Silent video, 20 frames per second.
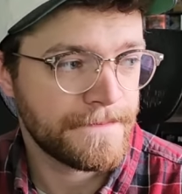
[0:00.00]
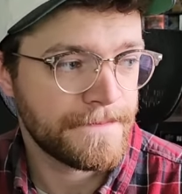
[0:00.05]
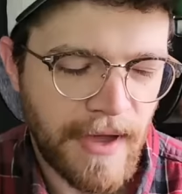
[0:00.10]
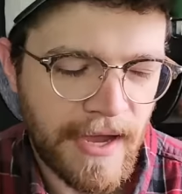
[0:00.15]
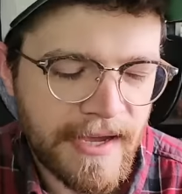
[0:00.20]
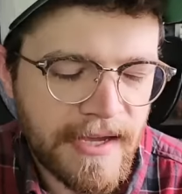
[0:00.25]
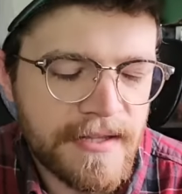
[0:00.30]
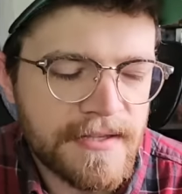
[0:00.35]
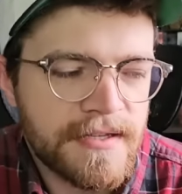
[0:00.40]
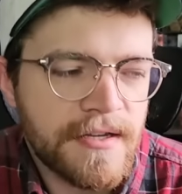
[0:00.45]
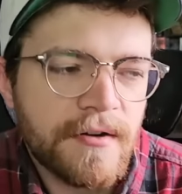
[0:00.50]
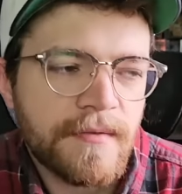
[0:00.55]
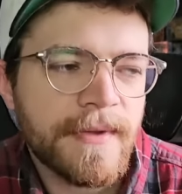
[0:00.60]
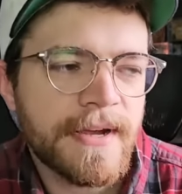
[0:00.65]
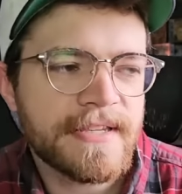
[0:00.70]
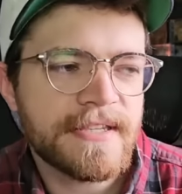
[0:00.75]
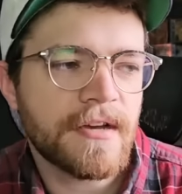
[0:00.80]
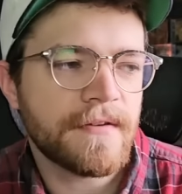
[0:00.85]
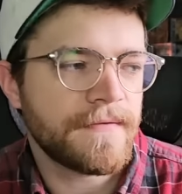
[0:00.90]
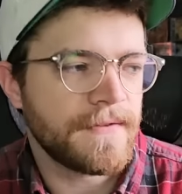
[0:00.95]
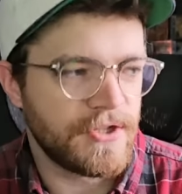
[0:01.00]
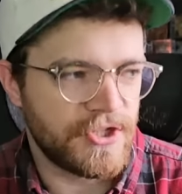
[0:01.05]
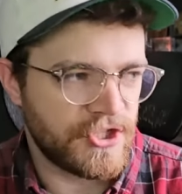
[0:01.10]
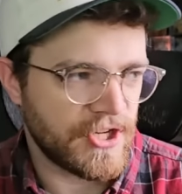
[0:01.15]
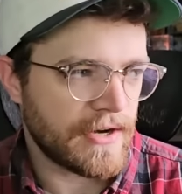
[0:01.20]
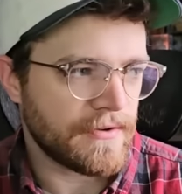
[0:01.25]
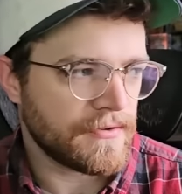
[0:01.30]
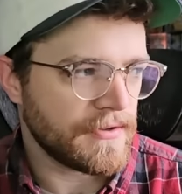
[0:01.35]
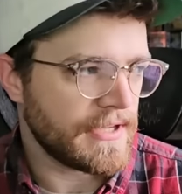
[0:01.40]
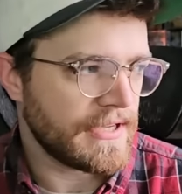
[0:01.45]
I consider myself a
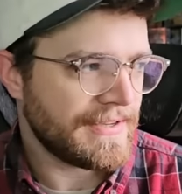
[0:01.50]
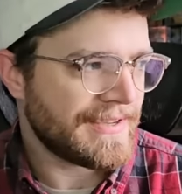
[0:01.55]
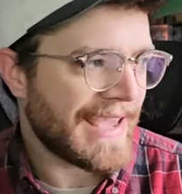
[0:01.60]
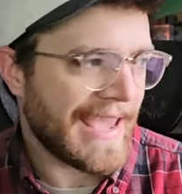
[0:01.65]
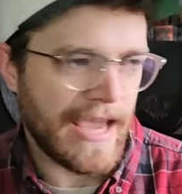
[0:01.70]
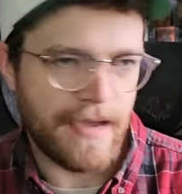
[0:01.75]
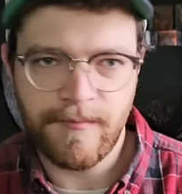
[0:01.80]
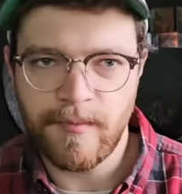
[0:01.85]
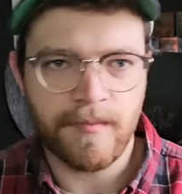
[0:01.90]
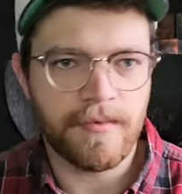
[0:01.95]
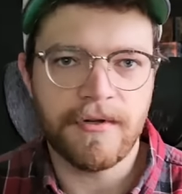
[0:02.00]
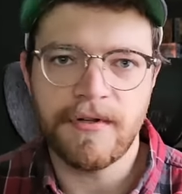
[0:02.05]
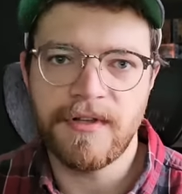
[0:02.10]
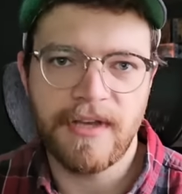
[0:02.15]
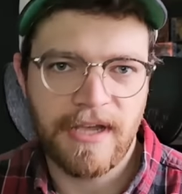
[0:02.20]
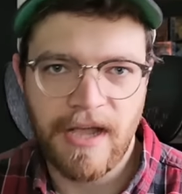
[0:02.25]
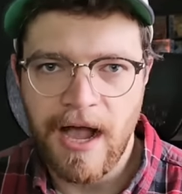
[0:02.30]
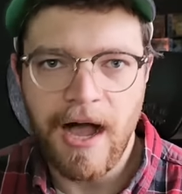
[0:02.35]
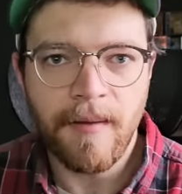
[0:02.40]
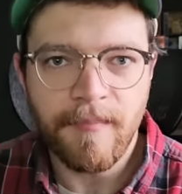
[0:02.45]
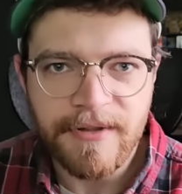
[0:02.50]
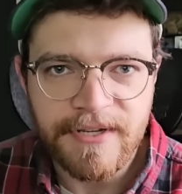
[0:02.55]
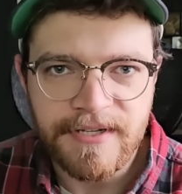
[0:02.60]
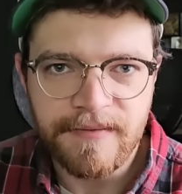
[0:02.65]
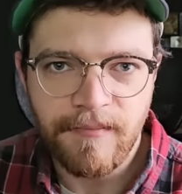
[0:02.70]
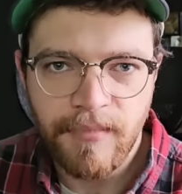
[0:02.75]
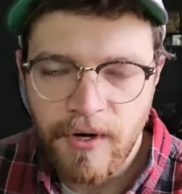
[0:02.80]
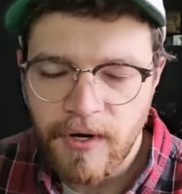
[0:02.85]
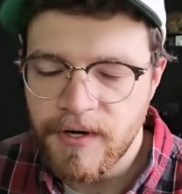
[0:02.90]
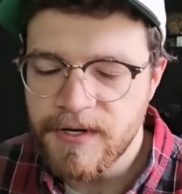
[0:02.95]
generally capable and
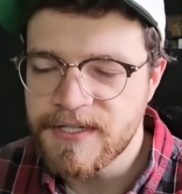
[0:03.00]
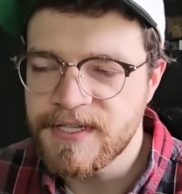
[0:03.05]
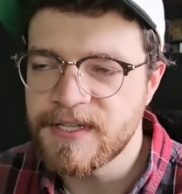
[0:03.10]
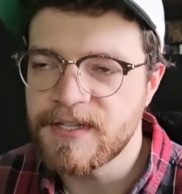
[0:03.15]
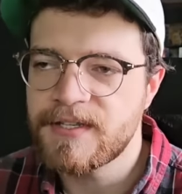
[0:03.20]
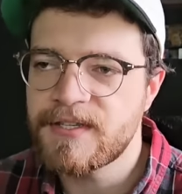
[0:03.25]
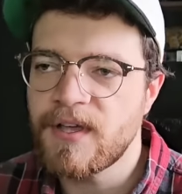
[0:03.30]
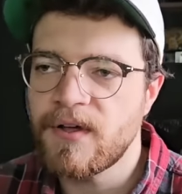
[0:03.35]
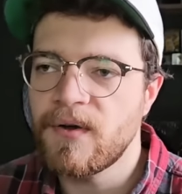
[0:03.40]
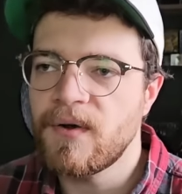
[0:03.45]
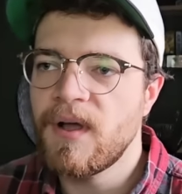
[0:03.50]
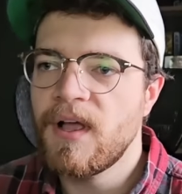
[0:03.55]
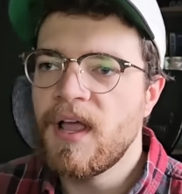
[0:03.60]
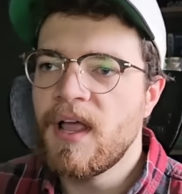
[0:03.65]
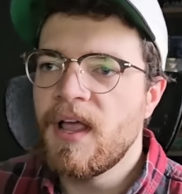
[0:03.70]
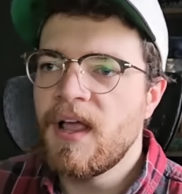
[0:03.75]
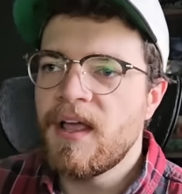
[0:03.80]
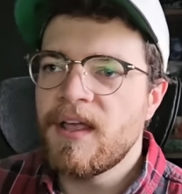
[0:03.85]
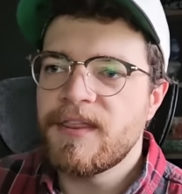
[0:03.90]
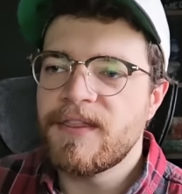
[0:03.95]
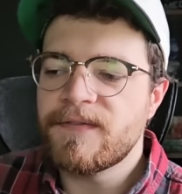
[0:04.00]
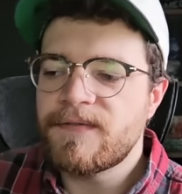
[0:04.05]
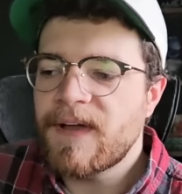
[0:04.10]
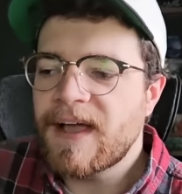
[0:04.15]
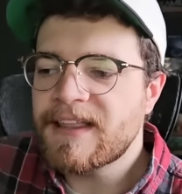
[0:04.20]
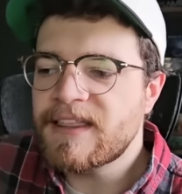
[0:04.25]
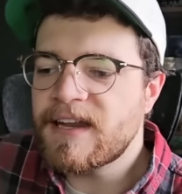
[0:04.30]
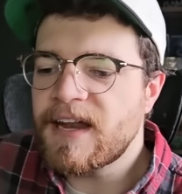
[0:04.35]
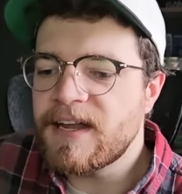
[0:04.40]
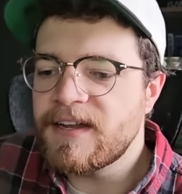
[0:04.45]
competent person, so the
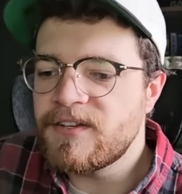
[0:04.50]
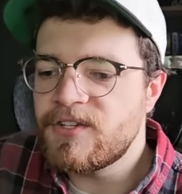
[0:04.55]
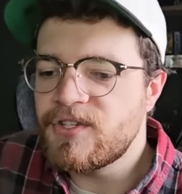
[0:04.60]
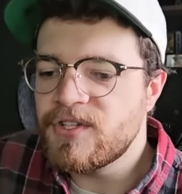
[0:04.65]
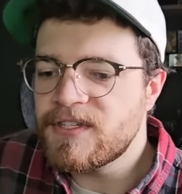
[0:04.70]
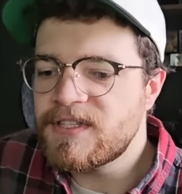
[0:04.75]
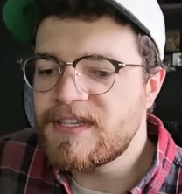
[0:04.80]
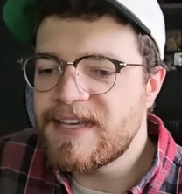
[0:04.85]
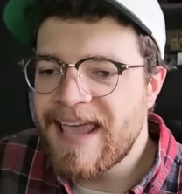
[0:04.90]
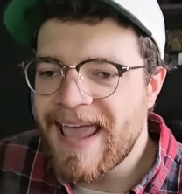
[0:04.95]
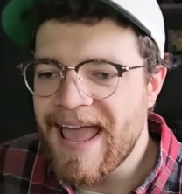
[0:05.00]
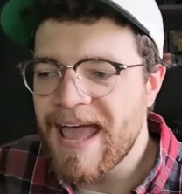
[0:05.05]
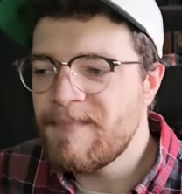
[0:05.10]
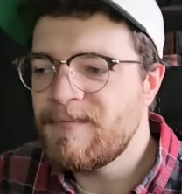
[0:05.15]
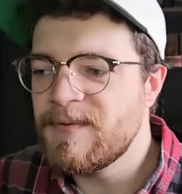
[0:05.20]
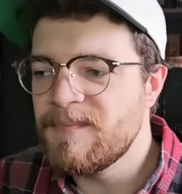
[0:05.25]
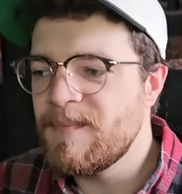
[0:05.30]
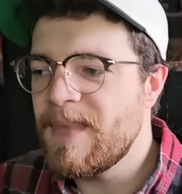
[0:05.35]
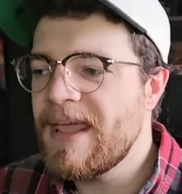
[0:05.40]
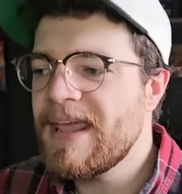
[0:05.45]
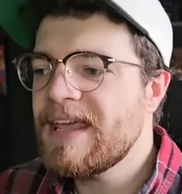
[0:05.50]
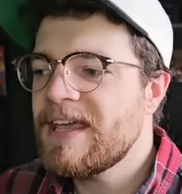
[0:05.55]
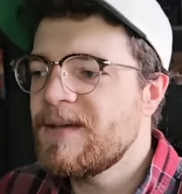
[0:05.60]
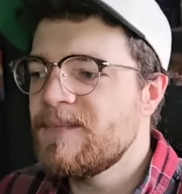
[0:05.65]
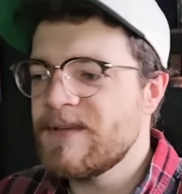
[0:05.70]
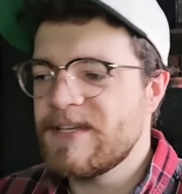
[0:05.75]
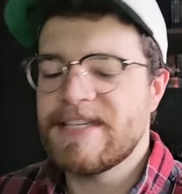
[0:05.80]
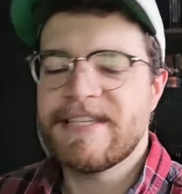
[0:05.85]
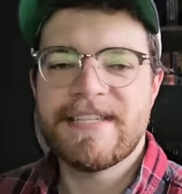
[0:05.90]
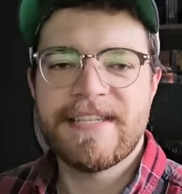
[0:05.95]
fact that I just kept making
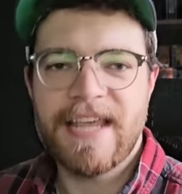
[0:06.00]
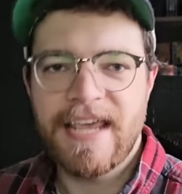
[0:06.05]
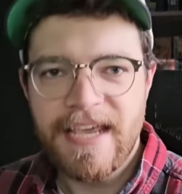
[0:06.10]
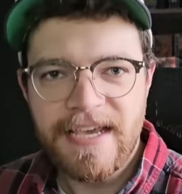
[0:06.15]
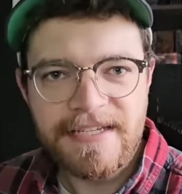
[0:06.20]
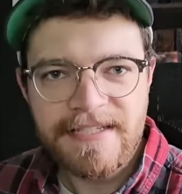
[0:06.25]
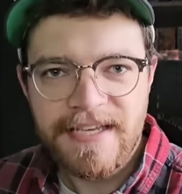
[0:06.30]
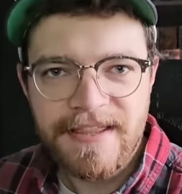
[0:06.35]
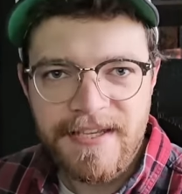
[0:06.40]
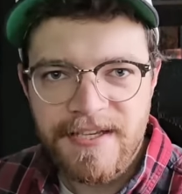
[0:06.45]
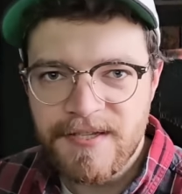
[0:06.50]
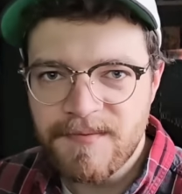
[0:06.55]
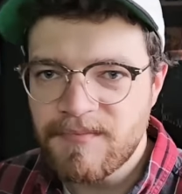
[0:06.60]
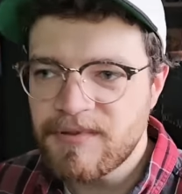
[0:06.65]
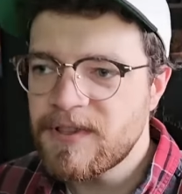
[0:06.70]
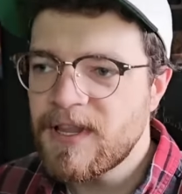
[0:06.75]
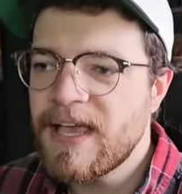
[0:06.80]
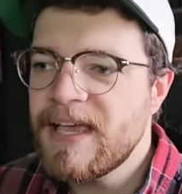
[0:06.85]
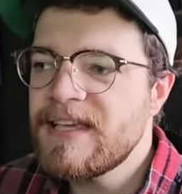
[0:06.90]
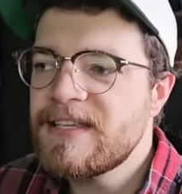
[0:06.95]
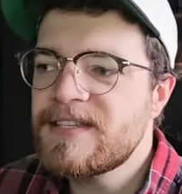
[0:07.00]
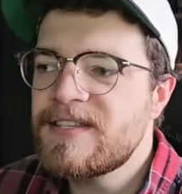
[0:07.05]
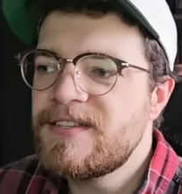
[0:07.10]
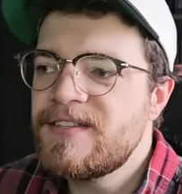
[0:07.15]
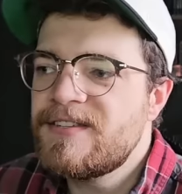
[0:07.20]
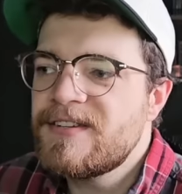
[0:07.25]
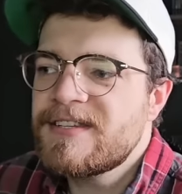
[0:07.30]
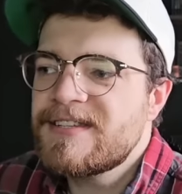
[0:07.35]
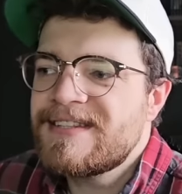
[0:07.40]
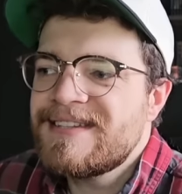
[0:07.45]
mistakes at this place
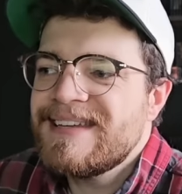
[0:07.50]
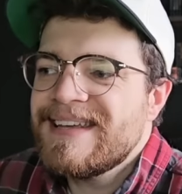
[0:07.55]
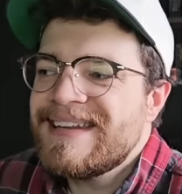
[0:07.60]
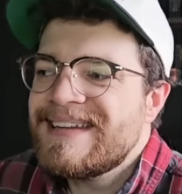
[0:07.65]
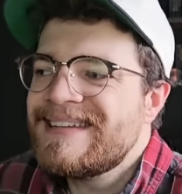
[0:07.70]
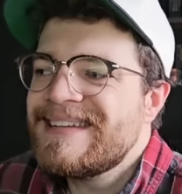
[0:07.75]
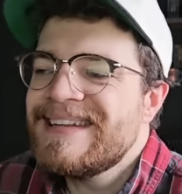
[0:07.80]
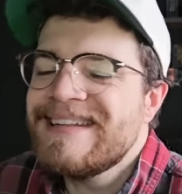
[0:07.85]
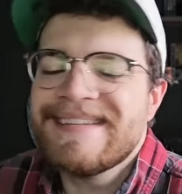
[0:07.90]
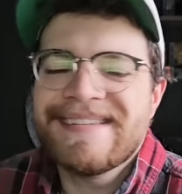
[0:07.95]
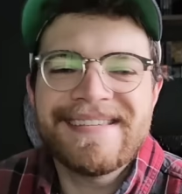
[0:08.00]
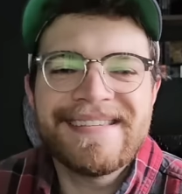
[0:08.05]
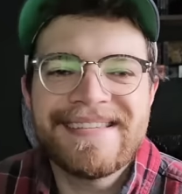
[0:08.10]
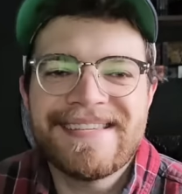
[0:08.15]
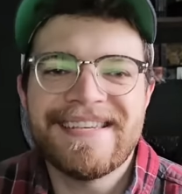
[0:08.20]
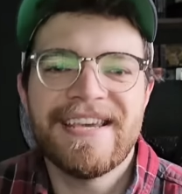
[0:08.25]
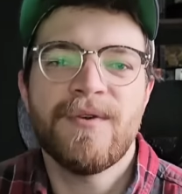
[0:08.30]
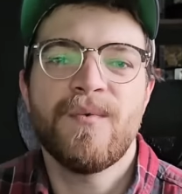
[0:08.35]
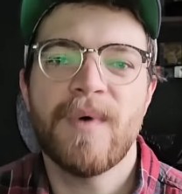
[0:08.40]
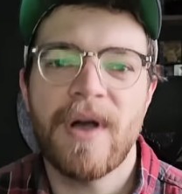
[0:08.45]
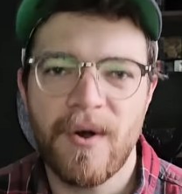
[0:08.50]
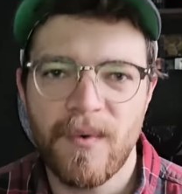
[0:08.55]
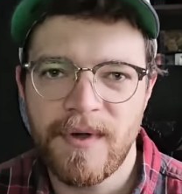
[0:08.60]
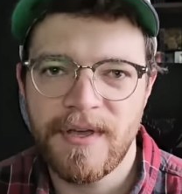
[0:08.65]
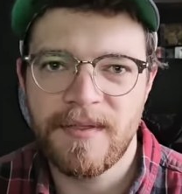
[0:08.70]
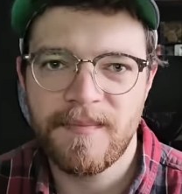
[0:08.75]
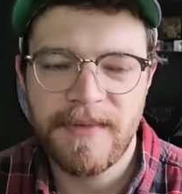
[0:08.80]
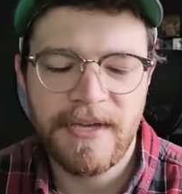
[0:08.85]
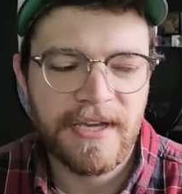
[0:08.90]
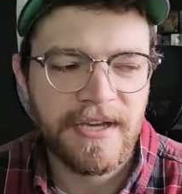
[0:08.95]
just it didn't sit well
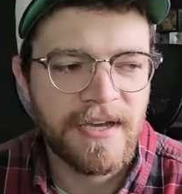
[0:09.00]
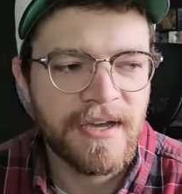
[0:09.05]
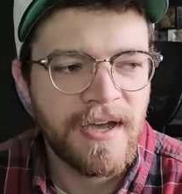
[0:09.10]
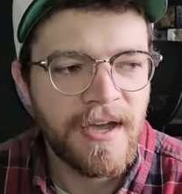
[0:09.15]
with me.